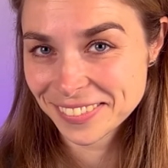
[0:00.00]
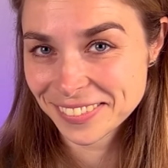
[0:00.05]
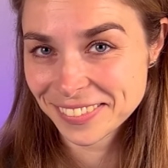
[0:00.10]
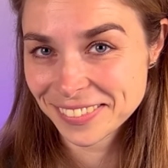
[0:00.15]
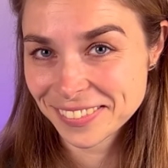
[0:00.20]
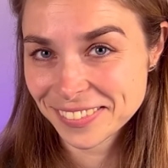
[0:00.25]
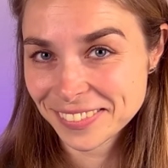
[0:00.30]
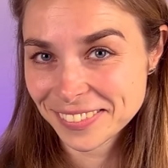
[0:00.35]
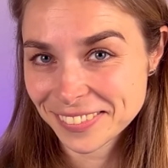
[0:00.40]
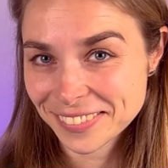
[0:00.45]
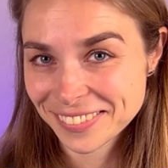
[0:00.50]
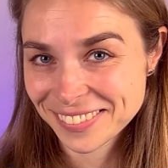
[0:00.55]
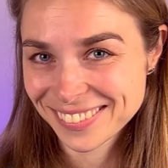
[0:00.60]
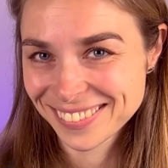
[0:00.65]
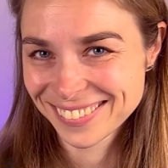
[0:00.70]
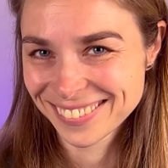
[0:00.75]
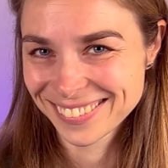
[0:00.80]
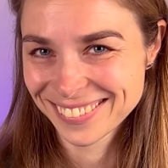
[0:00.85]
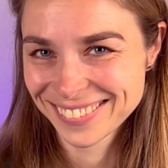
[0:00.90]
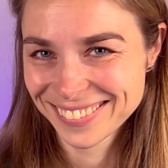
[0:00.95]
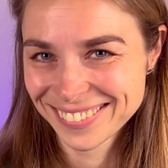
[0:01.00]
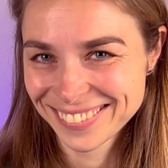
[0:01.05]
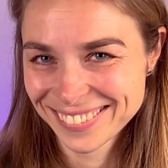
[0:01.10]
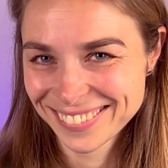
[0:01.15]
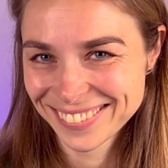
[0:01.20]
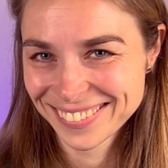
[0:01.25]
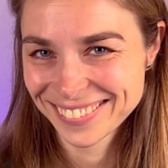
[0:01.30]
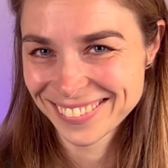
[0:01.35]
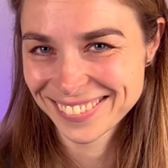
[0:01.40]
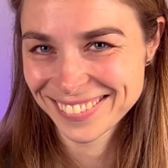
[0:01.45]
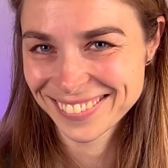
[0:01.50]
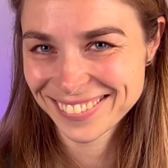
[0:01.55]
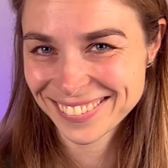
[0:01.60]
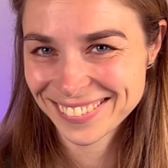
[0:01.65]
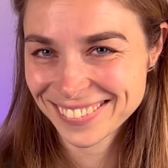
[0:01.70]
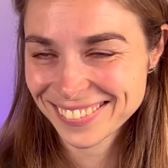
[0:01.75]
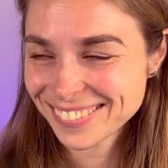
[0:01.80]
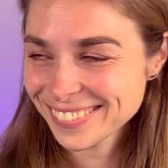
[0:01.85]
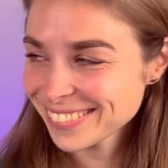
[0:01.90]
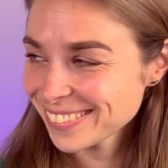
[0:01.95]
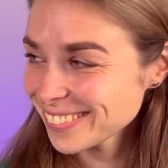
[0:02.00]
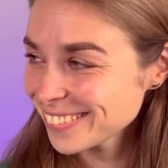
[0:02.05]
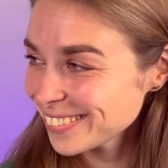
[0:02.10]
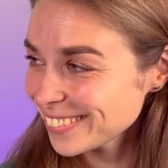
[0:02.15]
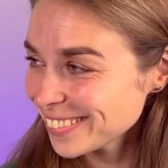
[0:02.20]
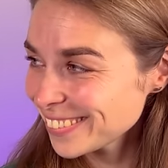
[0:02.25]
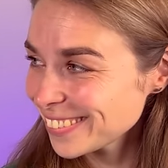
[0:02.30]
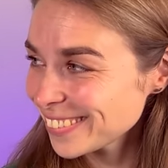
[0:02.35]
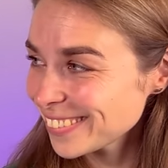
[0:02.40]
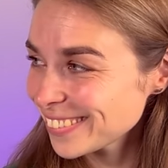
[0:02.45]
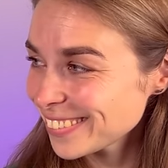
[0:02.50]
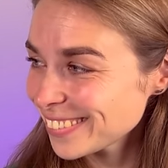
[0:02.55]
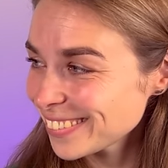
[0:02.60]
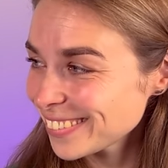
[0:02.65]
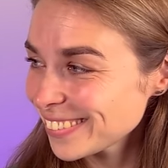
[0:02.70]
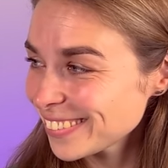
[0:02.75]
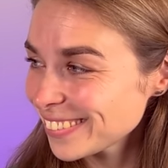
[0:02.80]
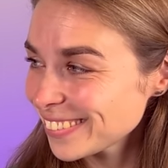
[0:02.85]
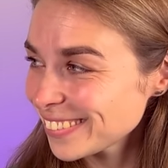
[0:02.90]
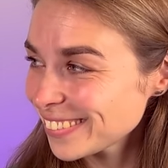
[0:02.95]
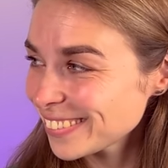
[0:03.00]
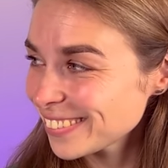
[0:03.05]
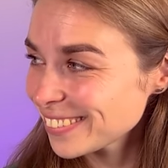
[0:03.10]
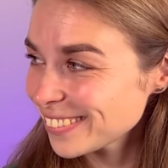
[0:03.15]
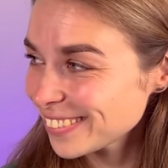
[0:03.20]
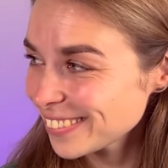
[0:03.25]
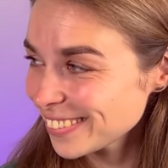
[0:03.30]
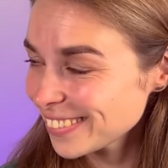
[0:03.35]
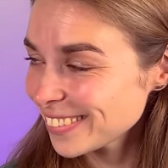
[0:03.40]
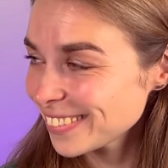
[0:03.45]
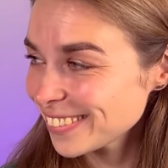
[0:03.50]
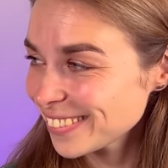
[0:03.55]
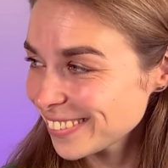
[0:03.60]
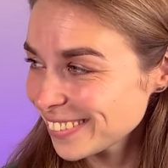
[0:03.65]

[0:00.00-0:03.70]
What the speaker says: The person shown says nothing.